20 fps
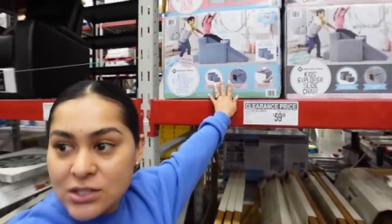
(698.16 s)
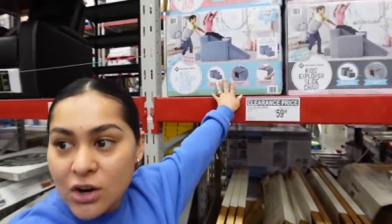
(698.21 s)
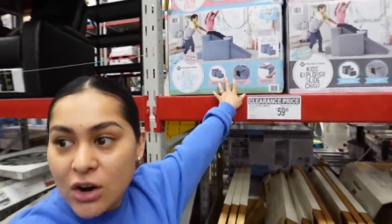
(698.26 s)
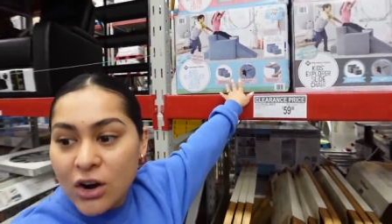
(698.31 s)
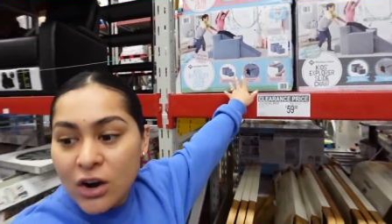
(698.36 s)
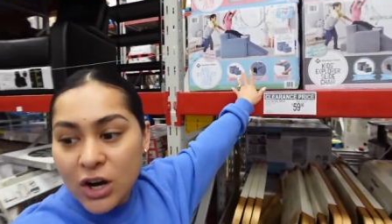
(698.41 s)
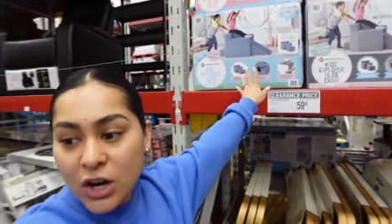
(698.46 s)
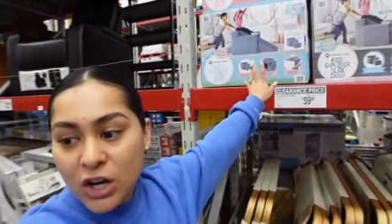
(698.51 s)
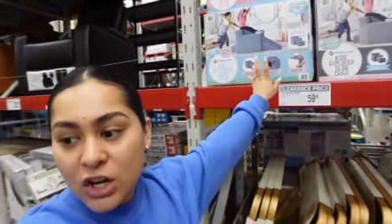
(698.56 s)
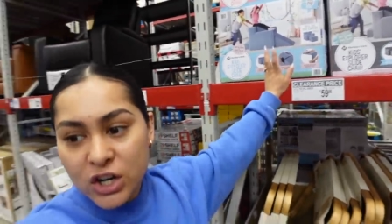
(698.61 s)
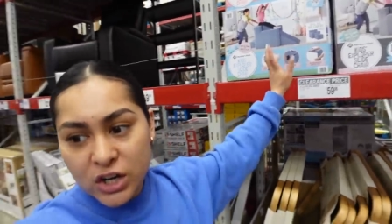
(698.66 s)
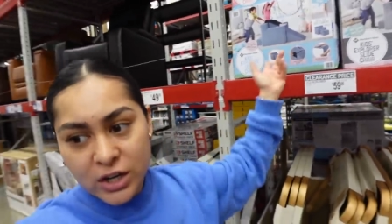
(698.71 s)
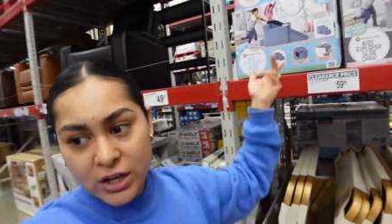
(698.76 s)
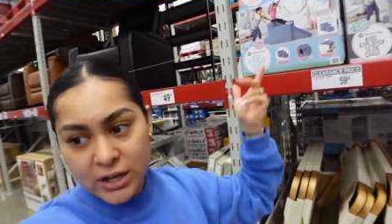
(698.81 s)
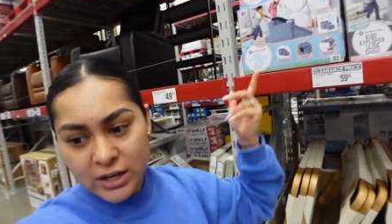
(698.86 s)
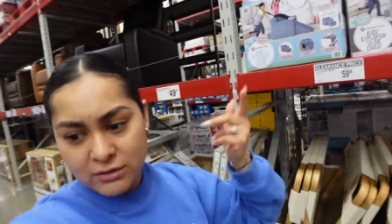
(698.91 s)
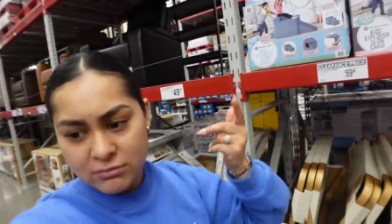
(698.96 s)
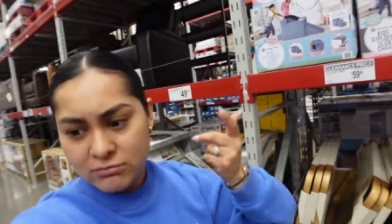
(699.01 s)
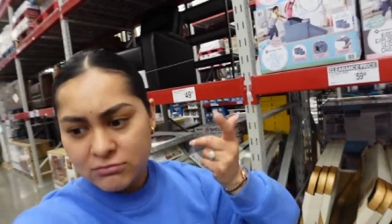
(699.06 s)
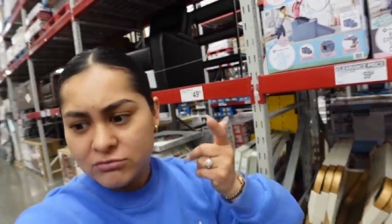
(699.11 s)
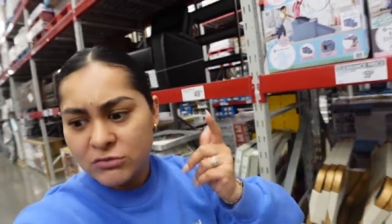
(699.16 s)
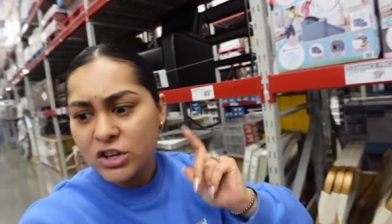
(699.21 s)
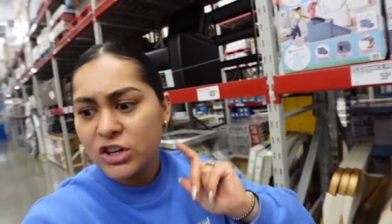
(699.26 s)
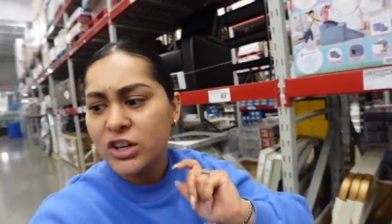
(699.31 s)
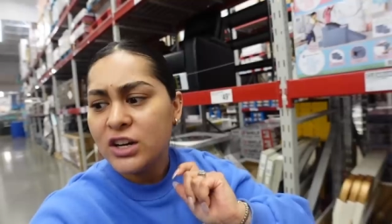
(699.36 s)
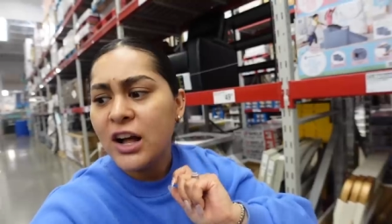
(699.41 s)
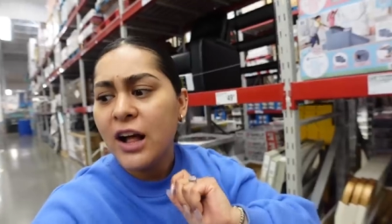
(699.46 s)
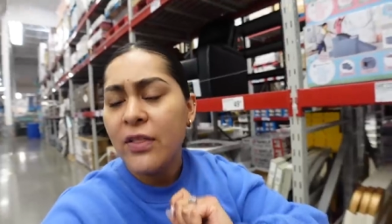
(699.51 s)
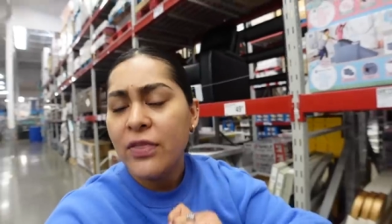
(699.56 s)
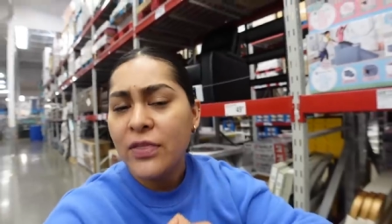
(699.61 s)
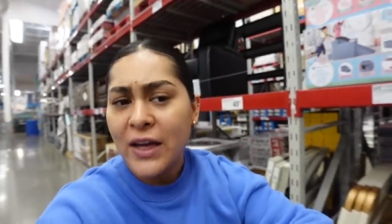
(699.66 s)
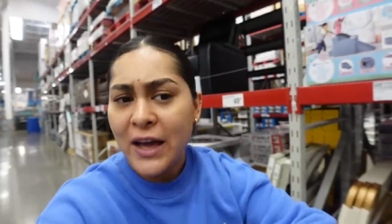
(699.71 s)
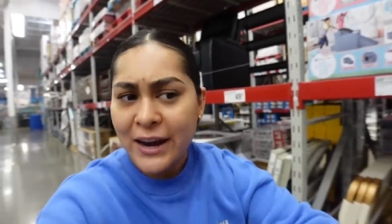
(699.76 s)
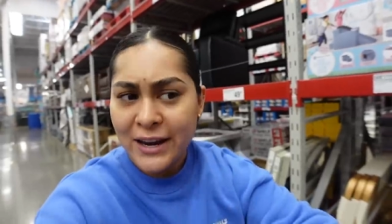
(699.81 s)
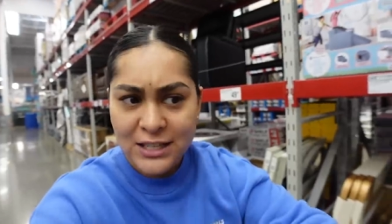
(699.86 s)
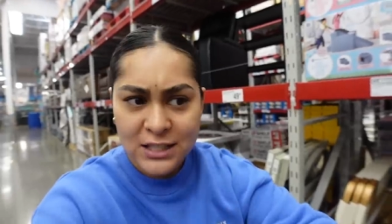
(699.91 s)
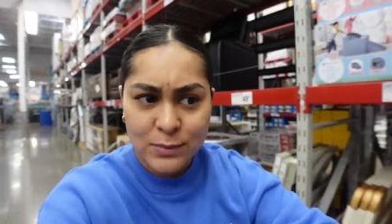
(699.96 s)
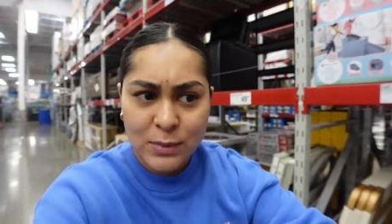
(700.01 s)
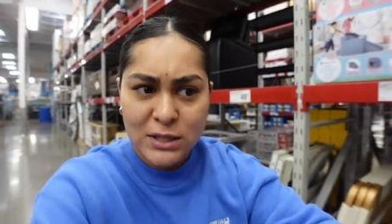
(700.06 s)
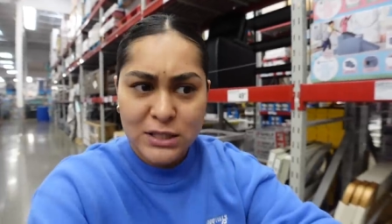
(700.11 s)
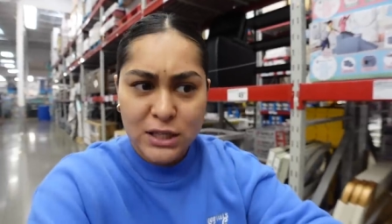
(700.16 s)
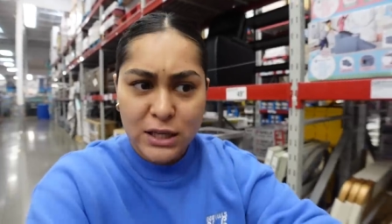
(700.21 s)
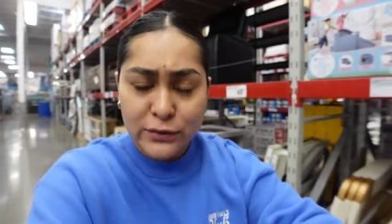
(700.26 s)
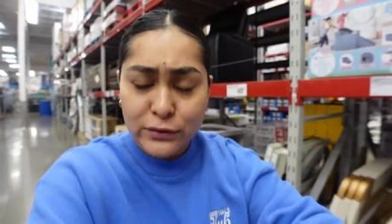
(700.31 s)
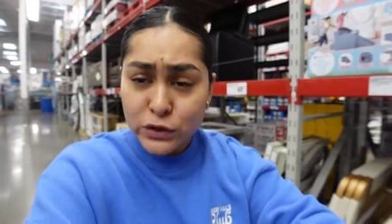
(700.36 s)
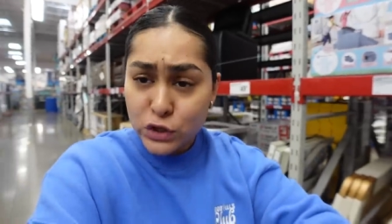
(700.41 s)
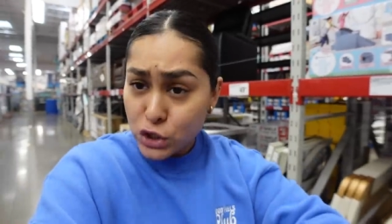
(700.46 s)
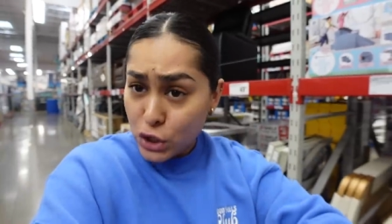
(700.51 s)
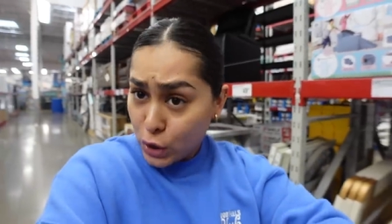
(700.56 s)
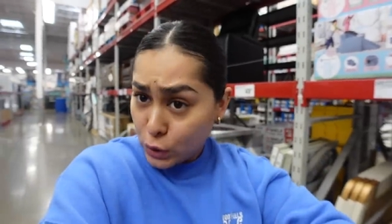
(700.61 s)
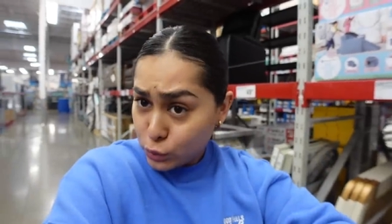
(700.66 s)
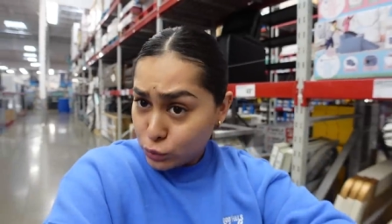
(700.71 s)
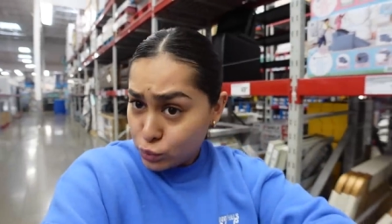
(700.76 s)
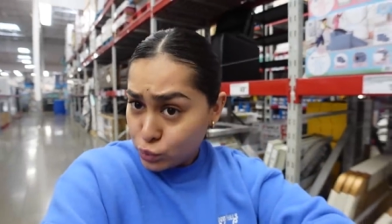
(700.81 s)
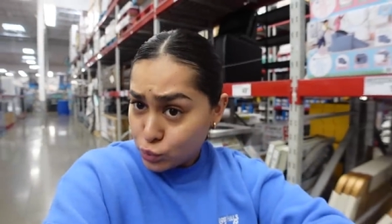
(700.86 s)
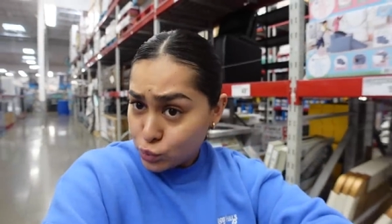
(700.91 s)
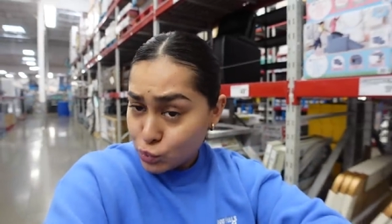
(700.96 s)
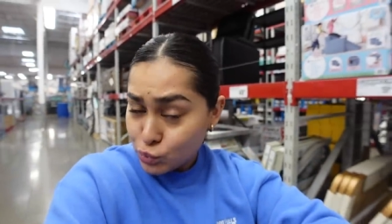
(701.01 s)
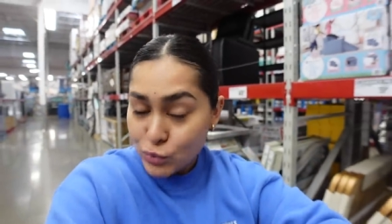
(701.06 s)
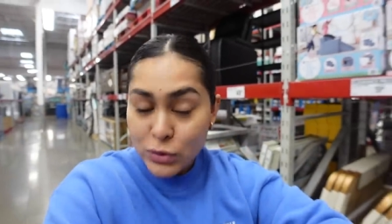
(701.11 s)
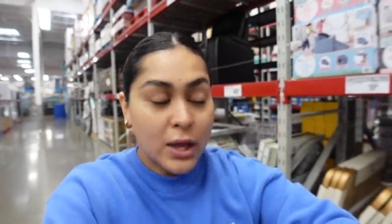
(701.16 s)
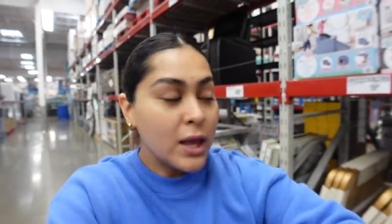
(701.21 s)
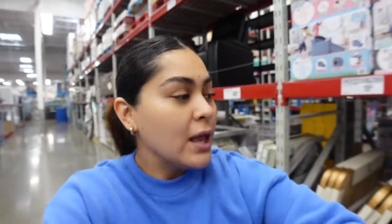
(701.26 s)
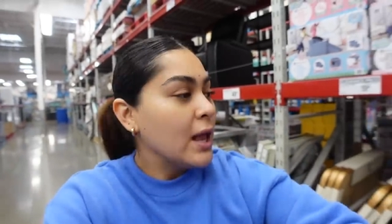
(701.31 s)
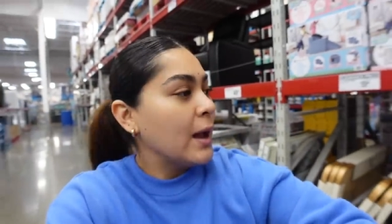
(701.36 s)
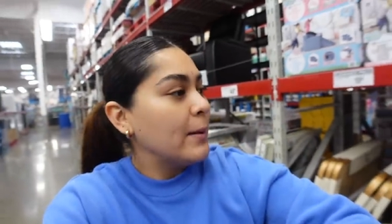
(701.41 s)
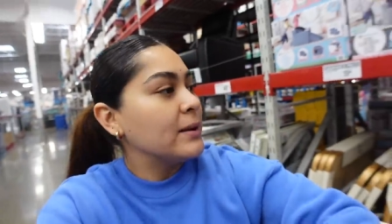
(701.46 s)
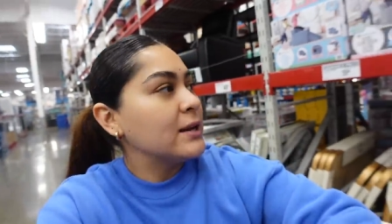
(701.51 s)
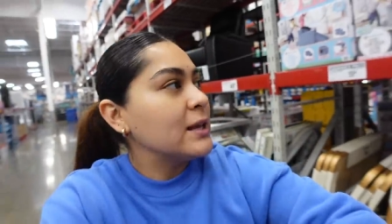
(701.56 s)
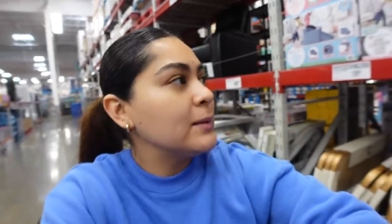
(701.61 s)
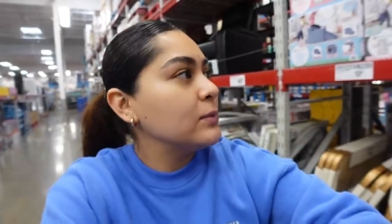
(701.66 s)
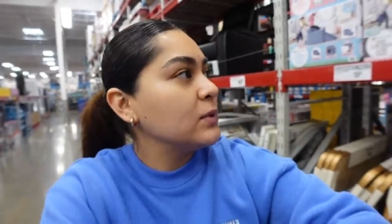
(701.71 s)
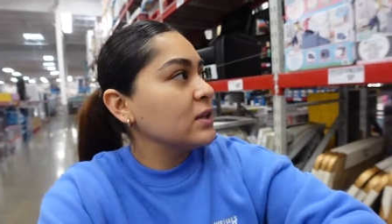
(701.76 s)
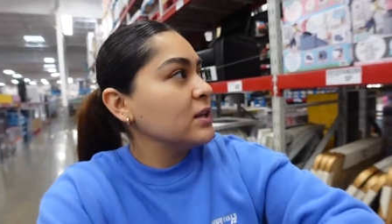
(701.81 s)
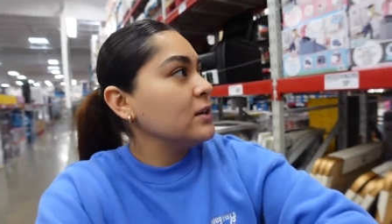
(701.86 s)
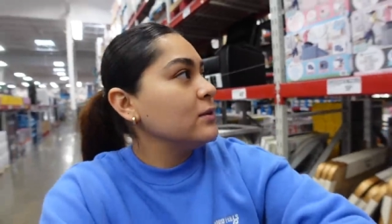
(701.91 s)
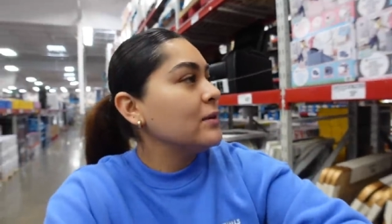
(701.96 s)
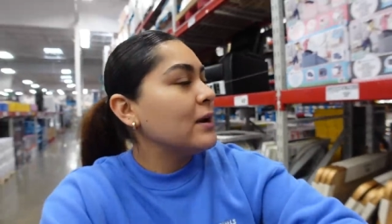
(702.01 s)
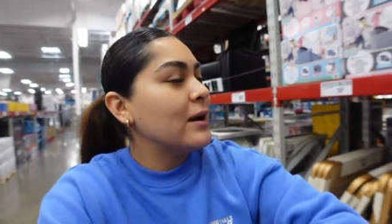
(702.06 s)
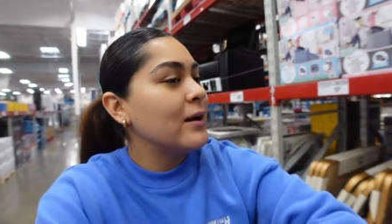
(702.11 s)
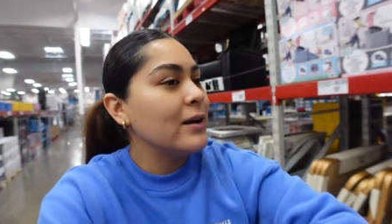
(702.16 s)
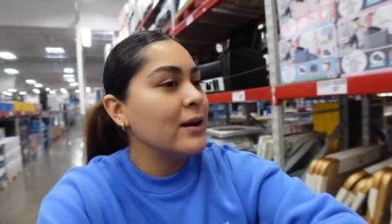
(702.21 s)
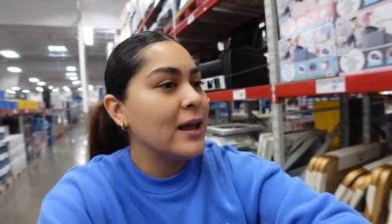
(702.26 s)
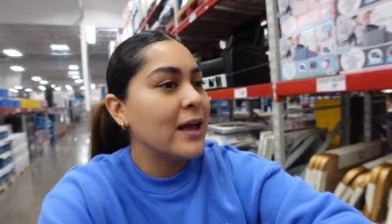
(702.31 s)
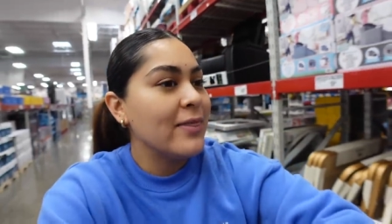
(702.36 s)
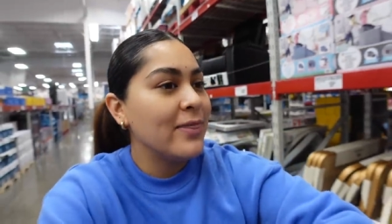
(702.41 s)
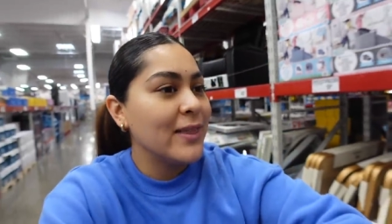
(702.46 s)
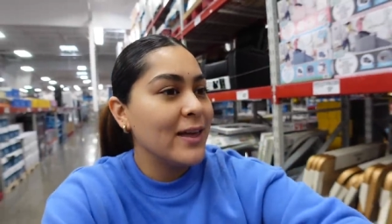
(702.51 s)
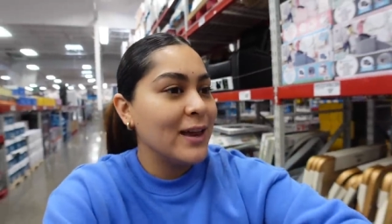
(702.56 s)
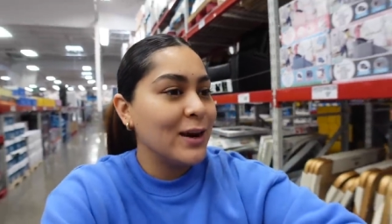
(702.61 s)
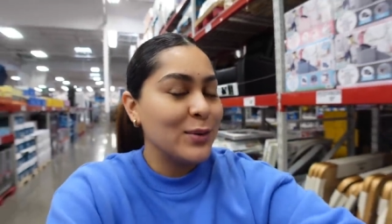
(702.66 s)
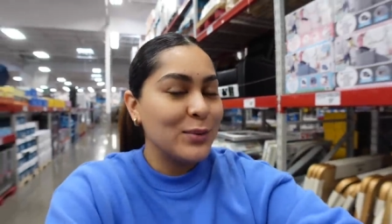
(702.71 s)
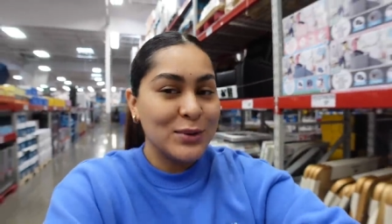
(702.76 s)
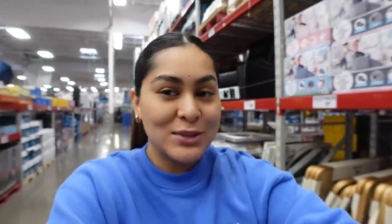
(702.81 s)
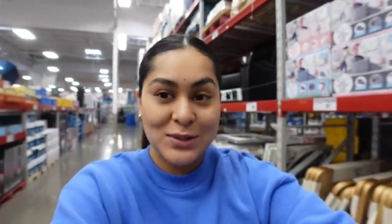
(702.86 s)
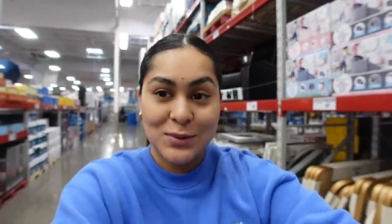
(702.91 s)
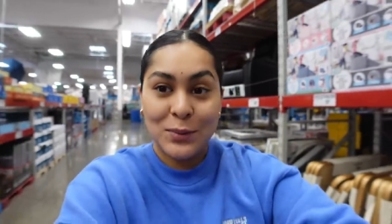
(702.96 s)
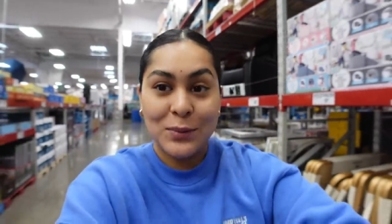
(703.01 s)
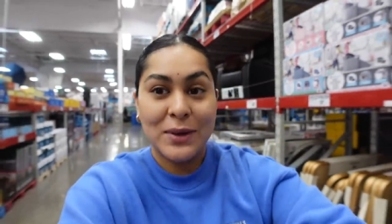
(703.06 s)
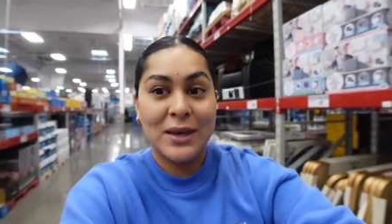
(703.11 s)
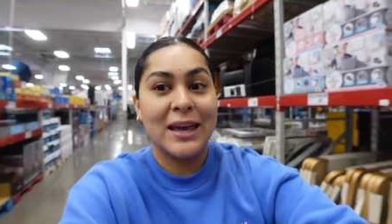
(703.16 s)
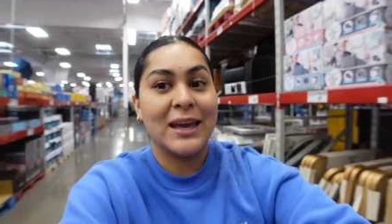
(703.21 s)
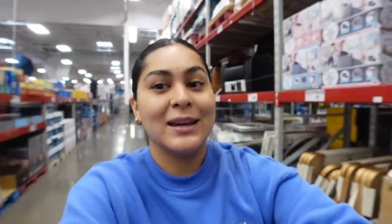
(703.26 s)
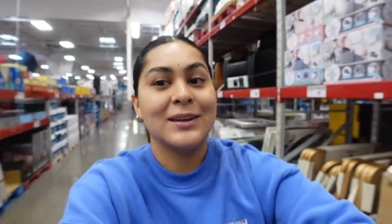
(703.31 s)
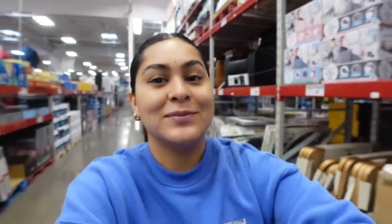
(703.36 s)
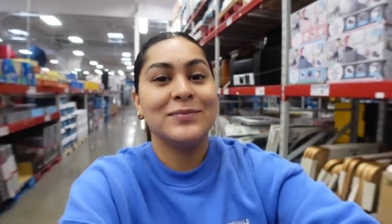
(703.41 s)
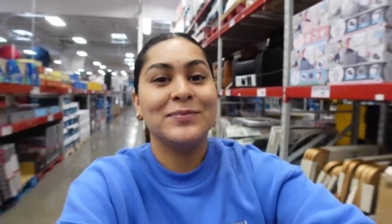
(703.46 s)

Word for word: are good. They're not that expensive. So I'm going to keep looking around and then we'll see what we get.